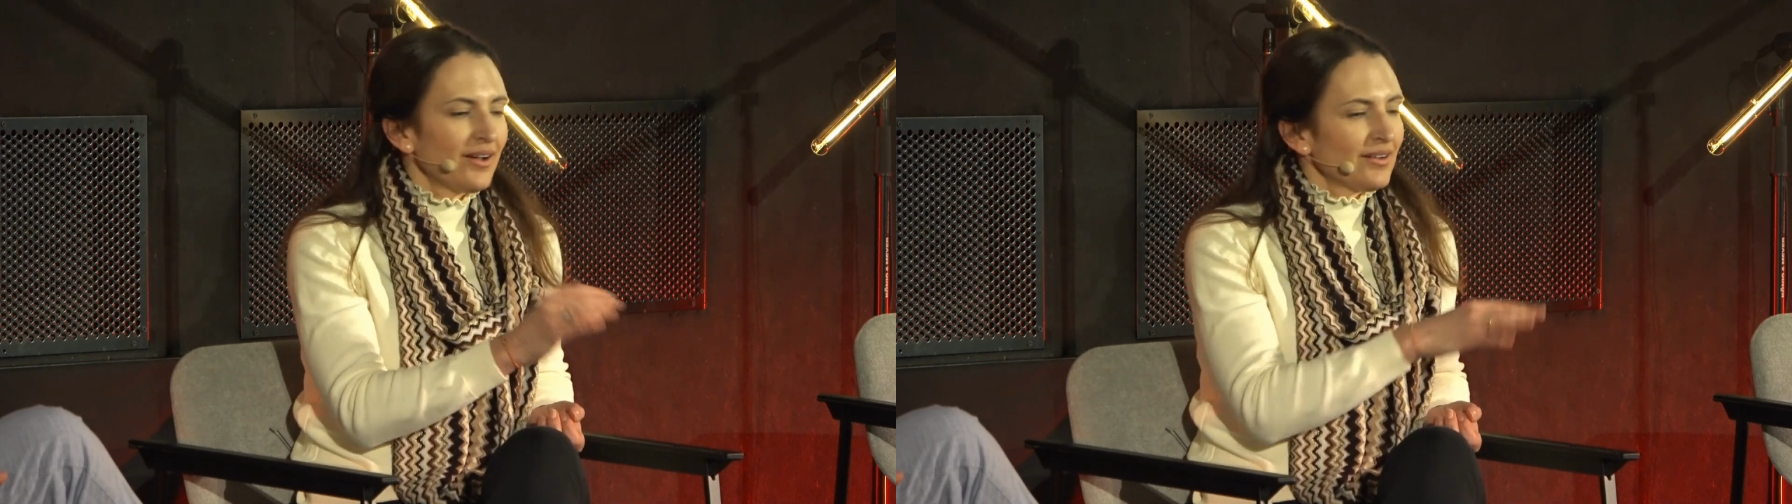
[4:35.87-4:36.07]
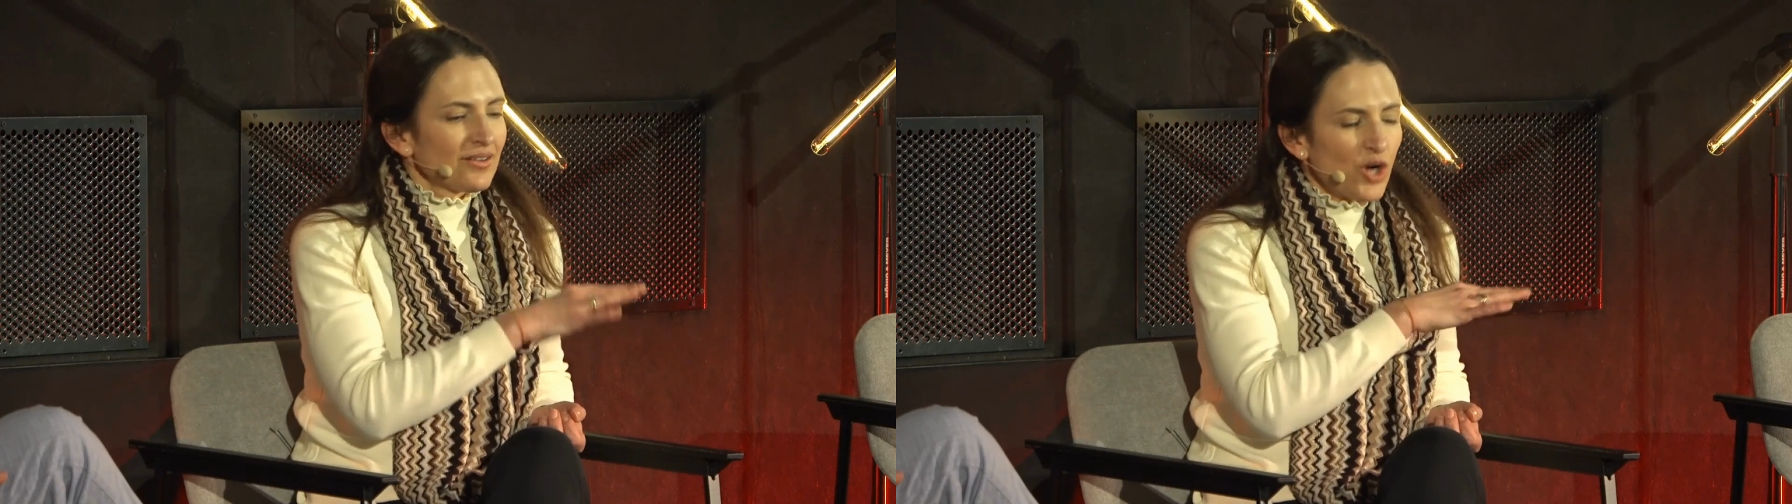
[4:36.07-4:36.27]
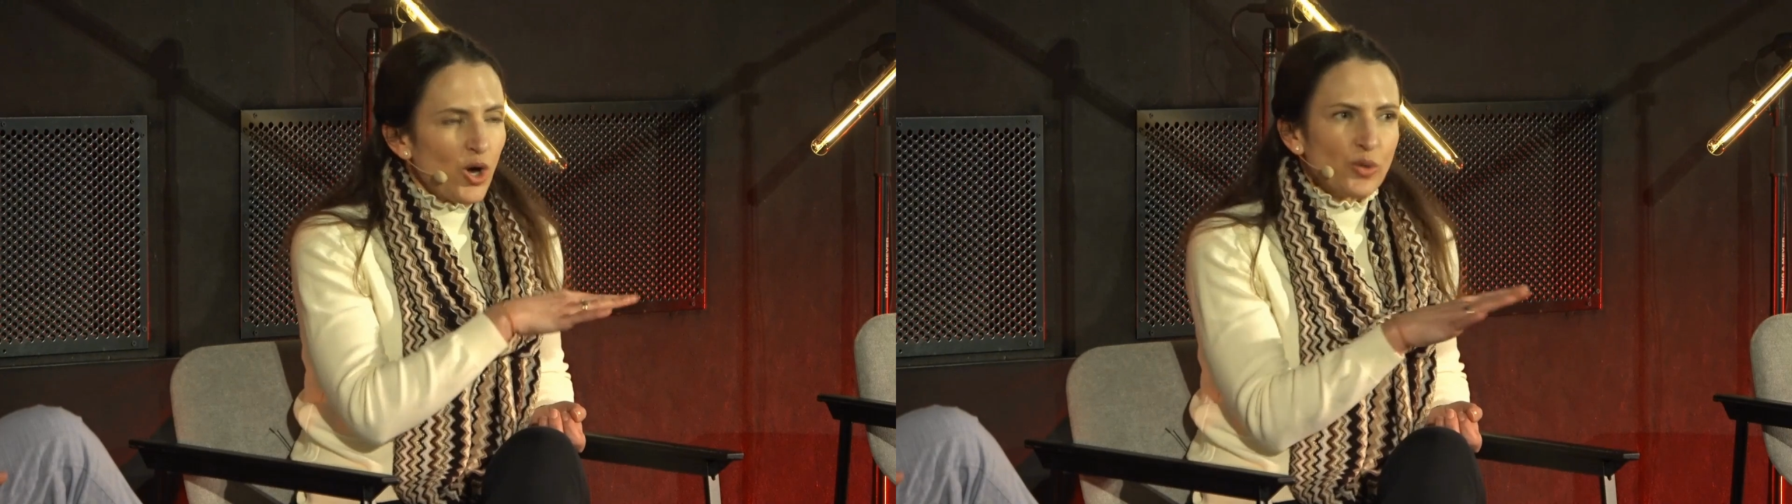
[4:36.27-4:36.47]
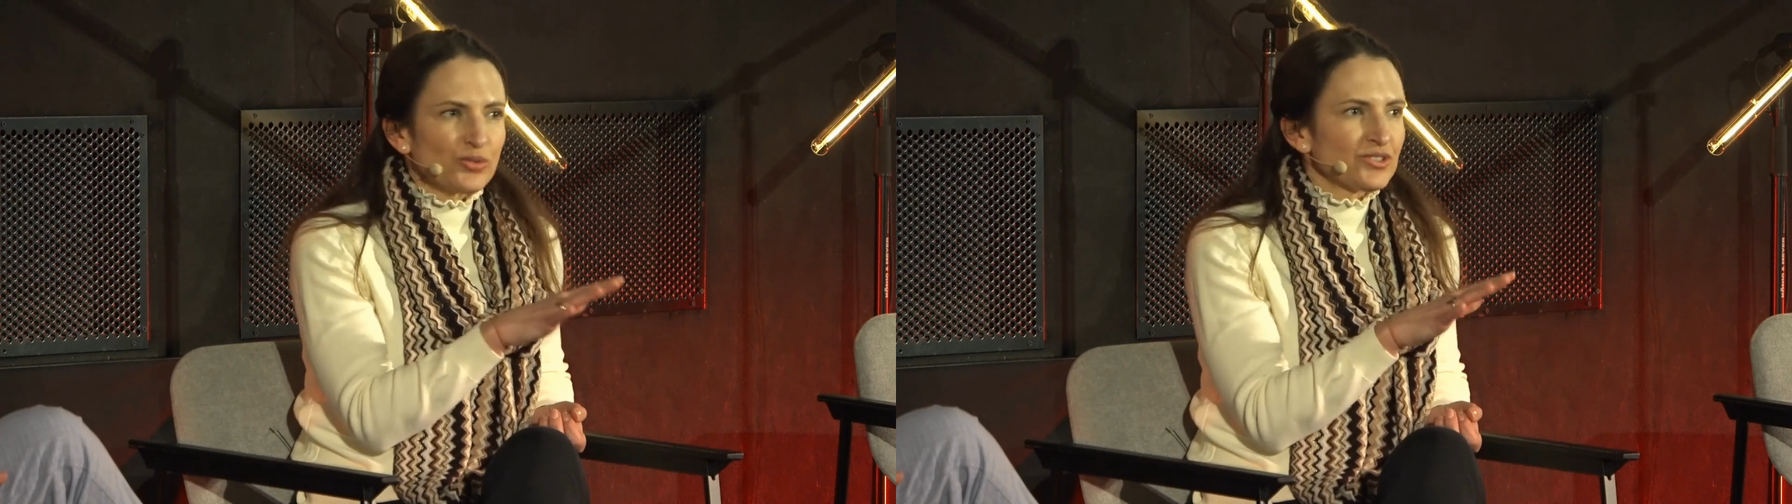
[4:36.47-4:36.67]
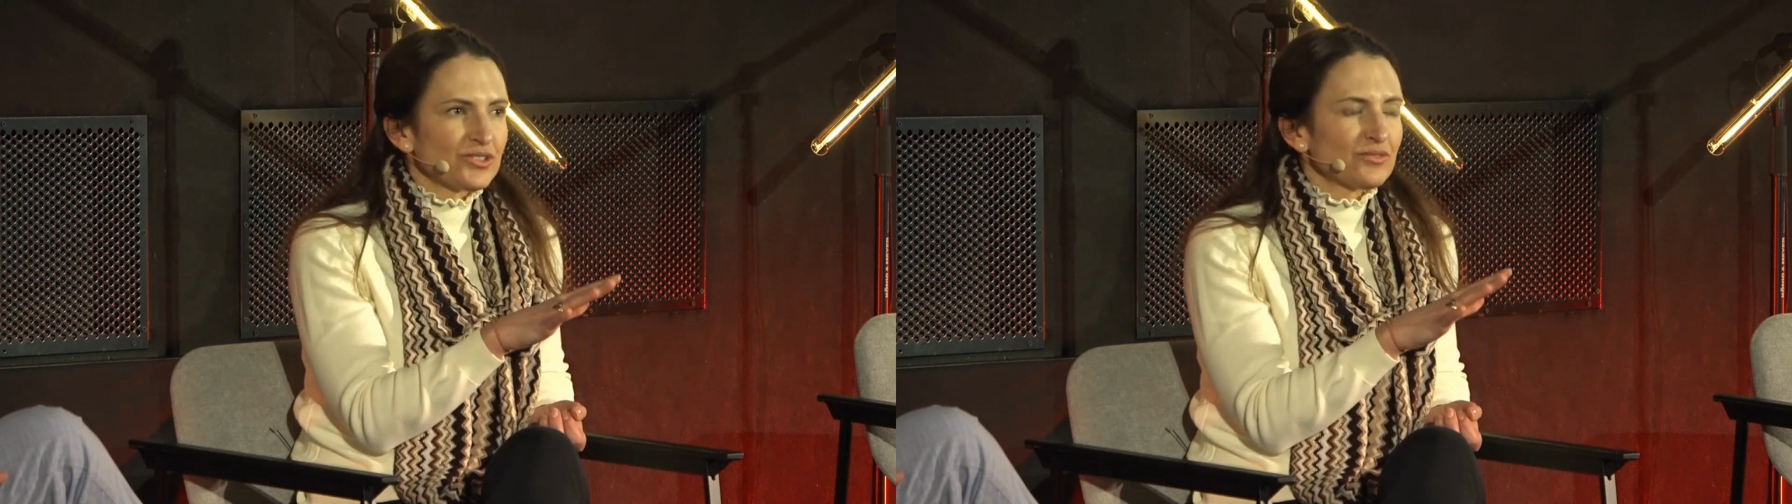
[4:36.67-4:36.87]

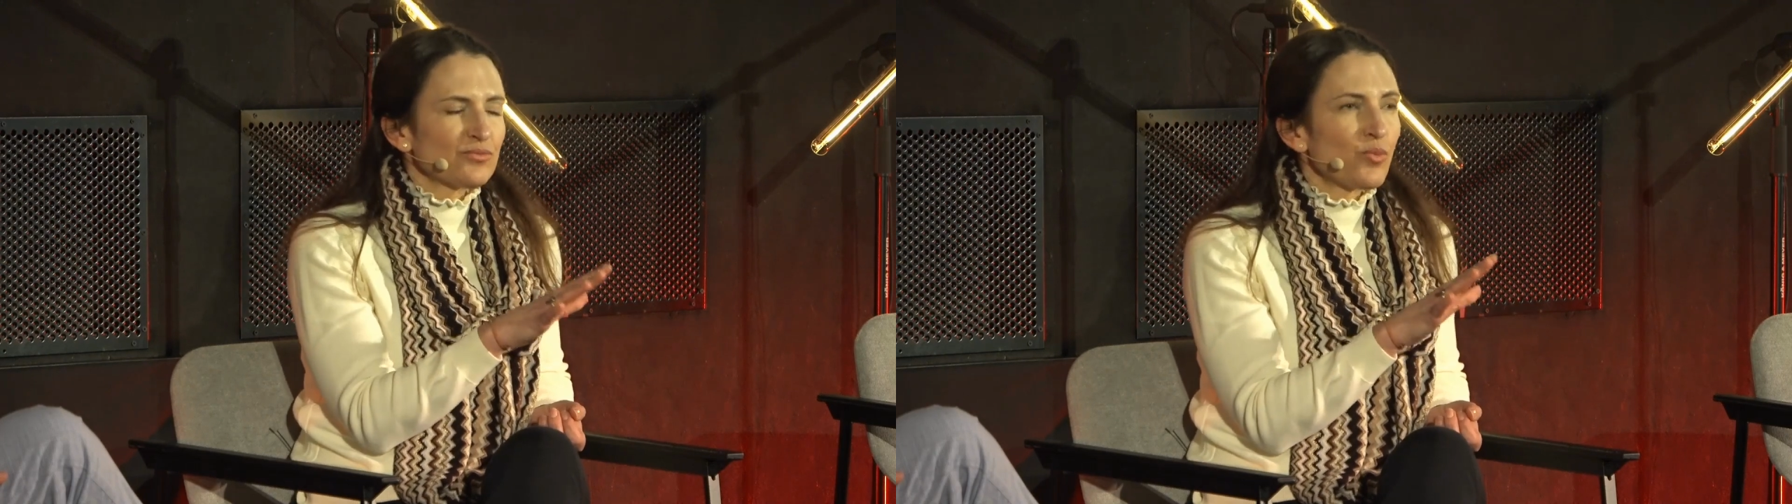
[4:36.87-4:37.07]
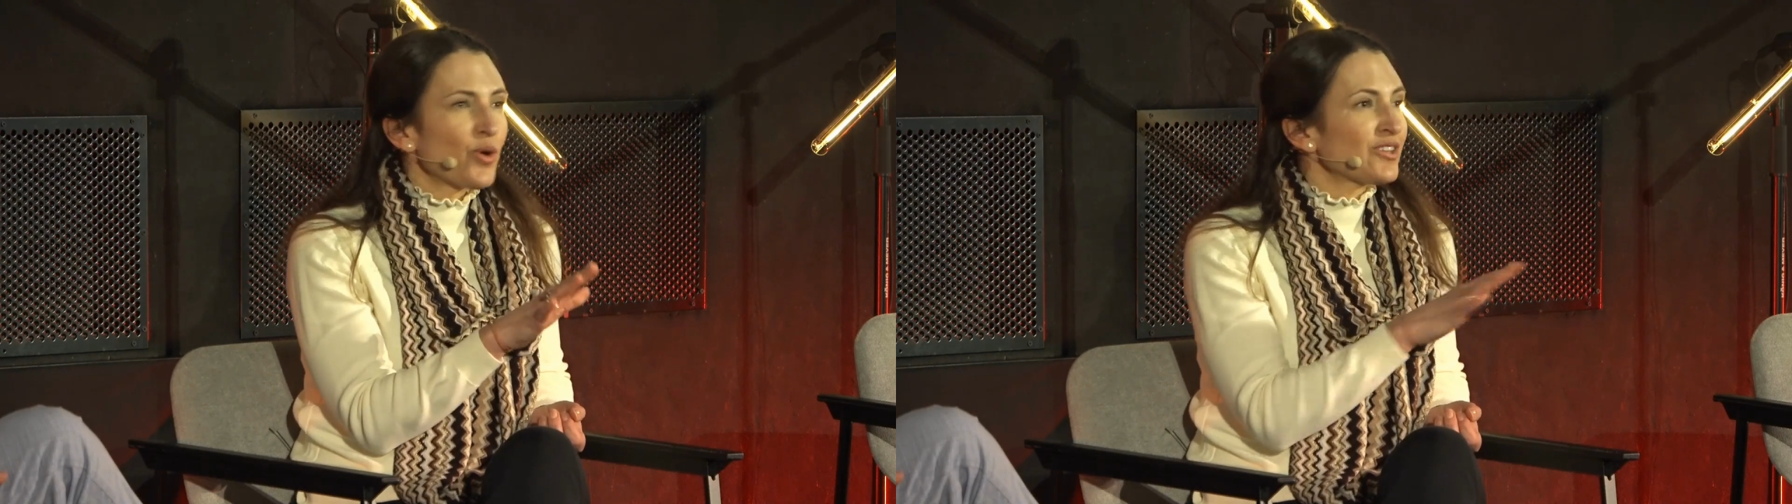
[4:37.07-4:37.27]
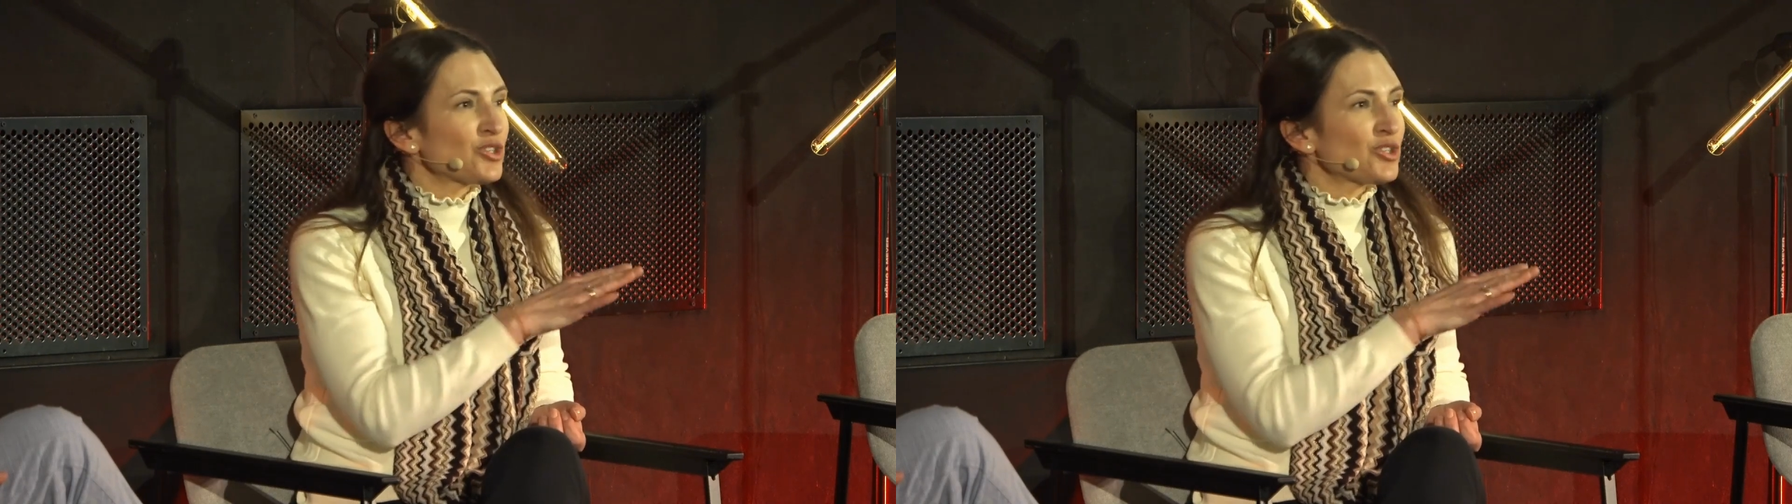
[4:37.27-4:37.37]
codes, more than